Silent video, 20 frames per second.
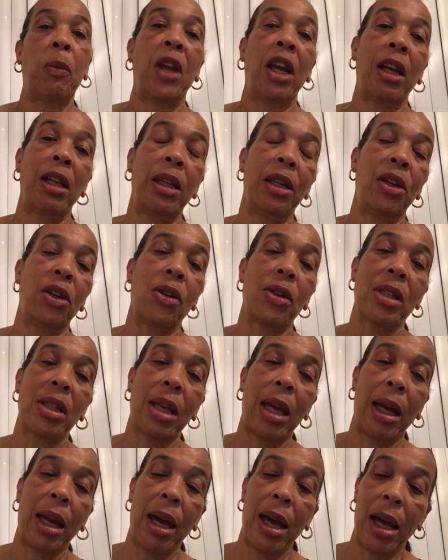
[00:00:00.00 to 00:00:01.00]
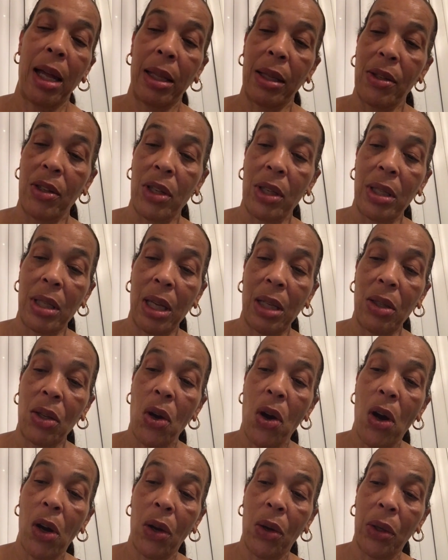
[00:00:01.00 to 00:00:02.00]
clinical psychologists that
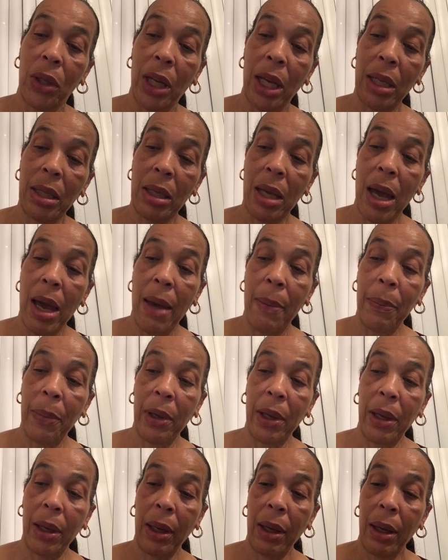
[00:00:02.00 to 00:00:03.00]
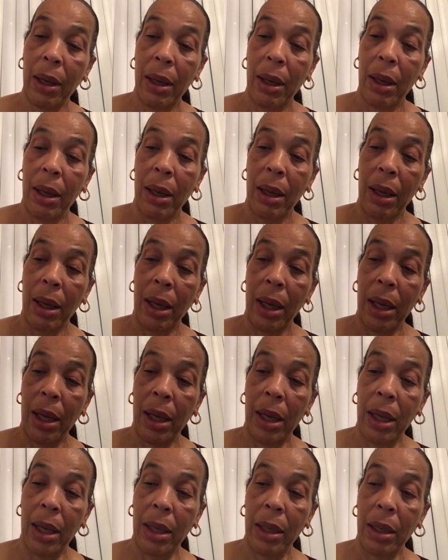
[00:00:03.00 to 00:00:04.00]
talk on that topic,
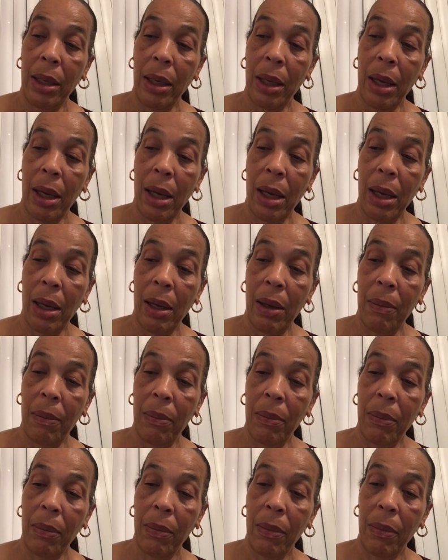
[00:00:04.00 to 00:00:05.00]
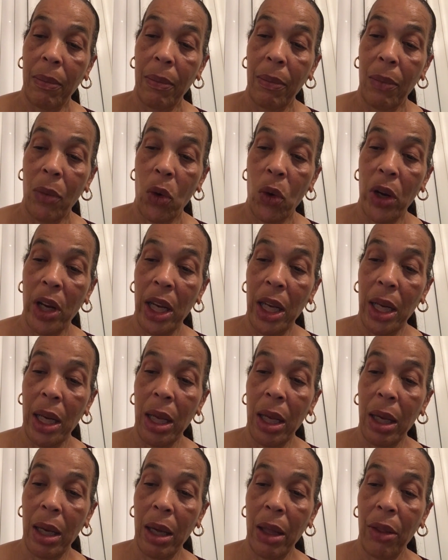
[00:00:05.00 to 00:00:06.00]
and or
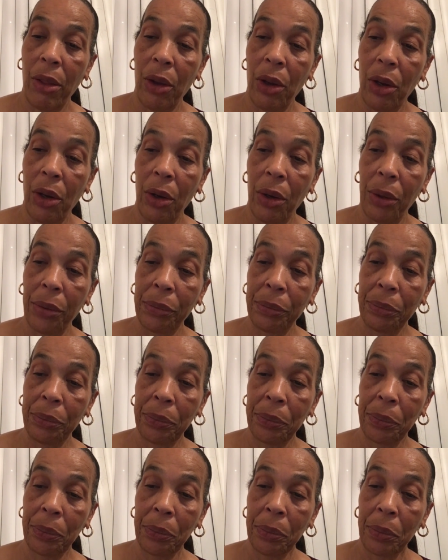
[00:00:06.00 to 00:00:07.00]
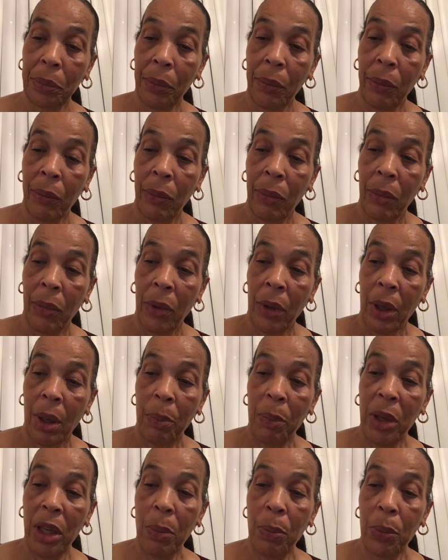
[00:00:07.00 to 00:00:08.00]
any other
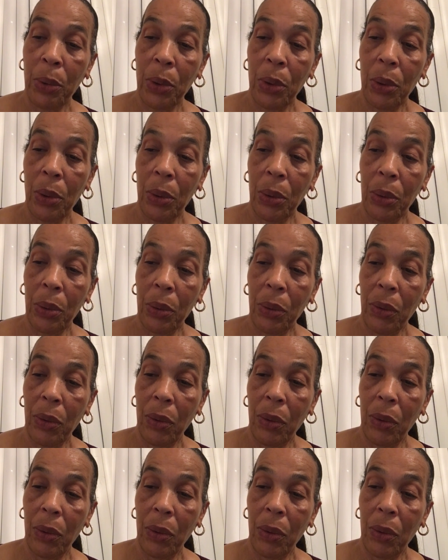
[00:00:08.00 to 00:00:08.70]
people,